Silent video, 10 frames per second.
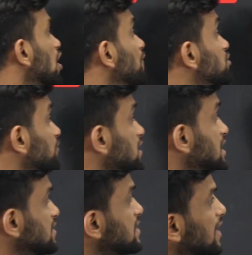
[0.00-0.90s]
Which of
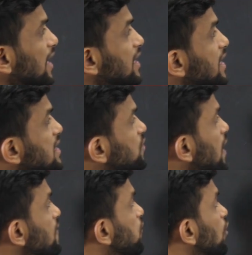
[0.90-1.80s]
these is are released
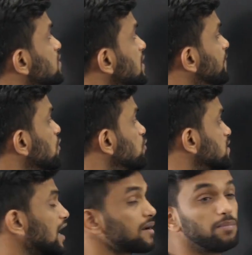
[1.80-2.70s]
when fossil
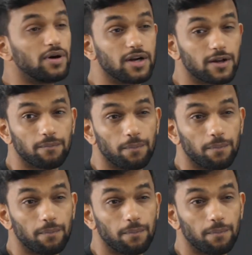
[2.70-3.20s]
fuels are burnt?